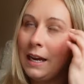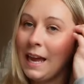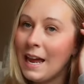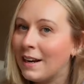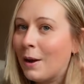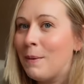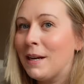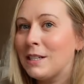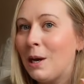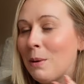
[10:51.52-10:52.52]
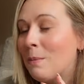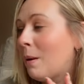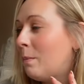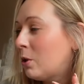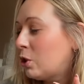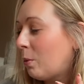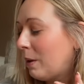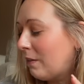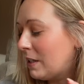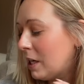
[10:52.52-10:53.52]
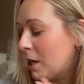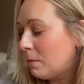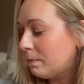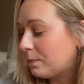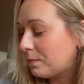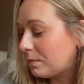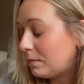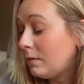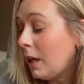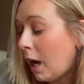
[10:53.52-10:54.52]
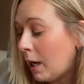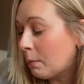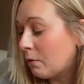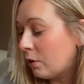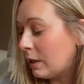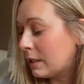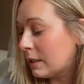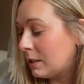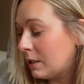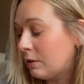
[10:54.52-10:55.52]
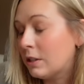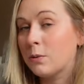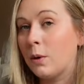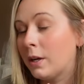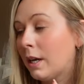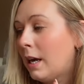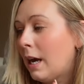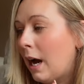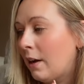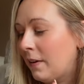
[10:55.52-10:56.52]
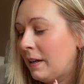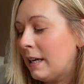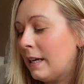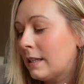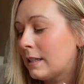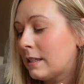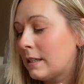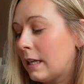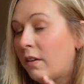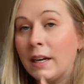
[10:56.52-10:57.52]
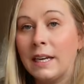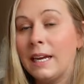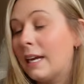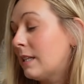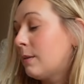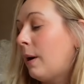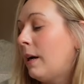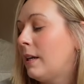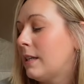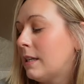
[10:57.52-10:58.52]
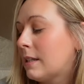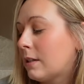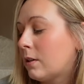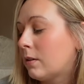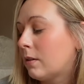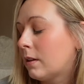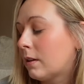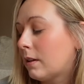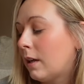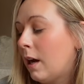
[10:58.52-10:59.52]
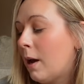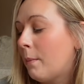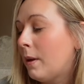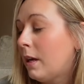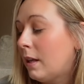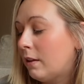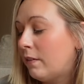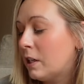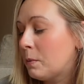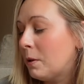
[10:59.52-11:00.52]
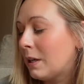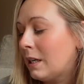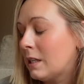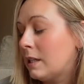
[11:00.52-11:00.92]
again, I picked up in my book shopping video. I am really excited to read this one. I think it's Viking inspired. It's the first book in a